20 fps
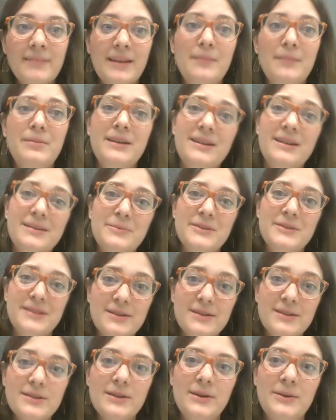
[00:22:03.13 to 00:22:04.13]
But it was
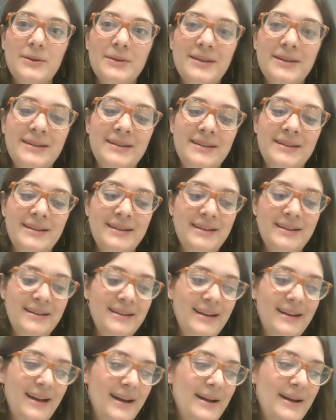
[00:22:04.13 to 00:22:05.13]
also
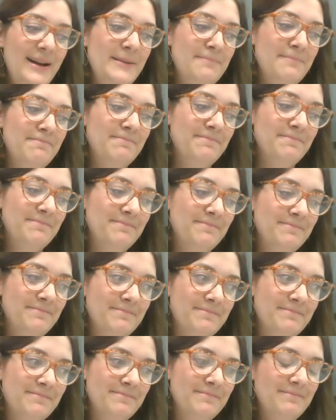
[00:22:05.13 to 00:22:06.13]

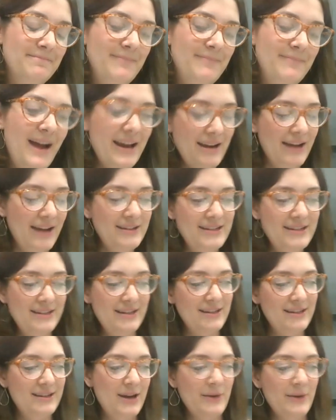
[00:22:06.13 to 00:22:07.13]
I
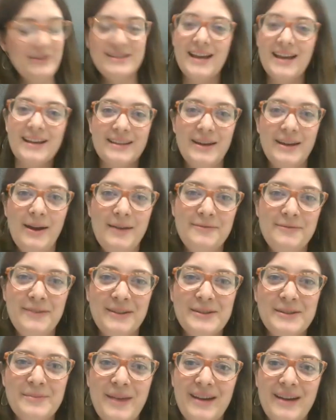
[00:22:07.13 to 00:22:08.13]
didn't know exactly how I
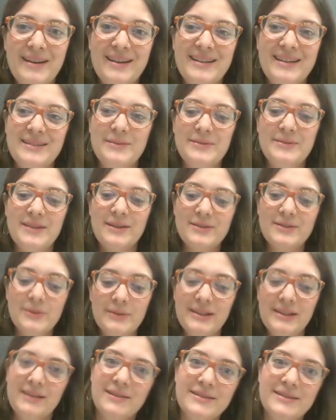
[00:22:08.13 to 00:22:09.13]
felt about it, because it was also a
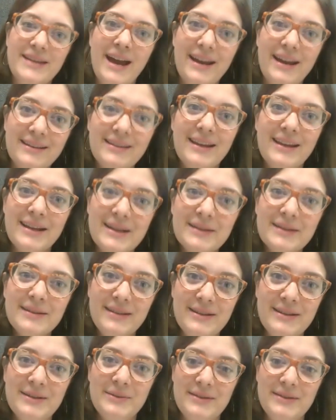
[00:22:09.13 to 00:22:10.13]
little sad, like,
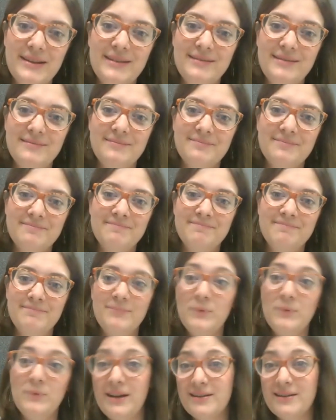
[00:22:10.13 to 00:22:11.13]
you know, that
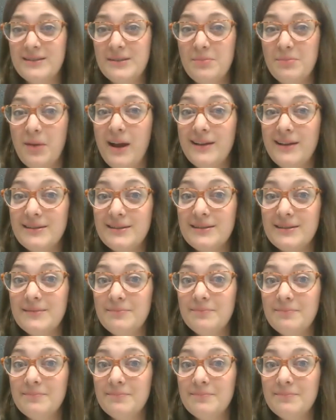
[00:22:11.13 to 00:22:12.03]
we aren't surprised,